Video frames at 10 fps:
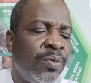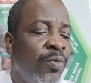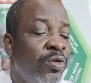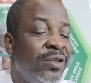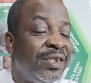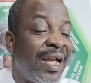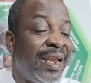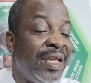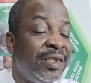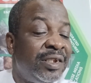but the
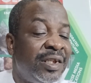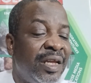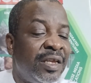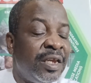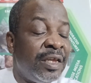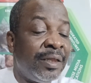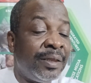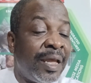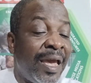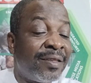challenge in
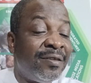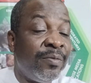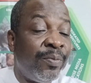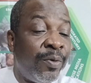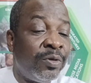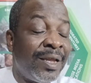earthen pond,